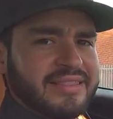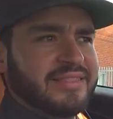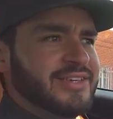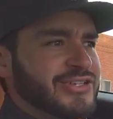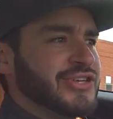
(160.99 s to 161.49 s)

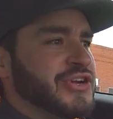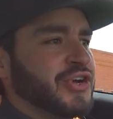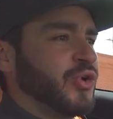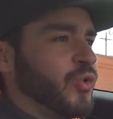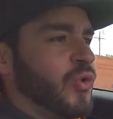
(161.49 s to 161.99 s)
This is
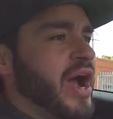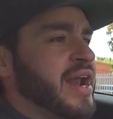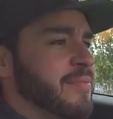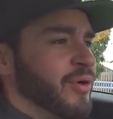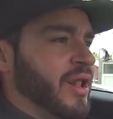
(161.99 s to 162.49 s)

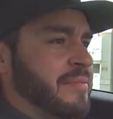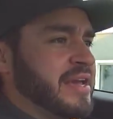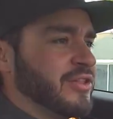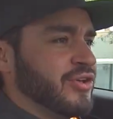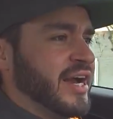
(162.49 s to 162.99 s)
incredible. I
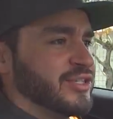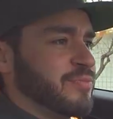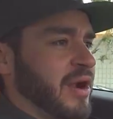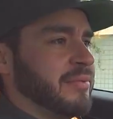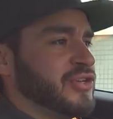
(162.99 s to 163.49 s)
mean, you guys are
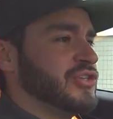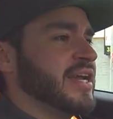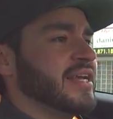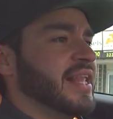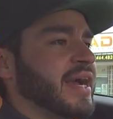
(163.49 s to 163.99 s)
probably
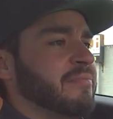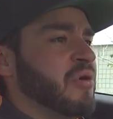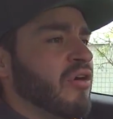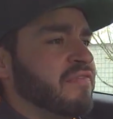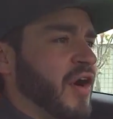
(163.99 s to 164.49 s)
shaking like a
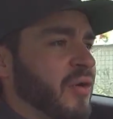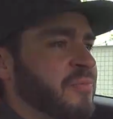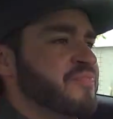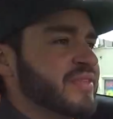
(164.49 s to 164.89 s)
mofo.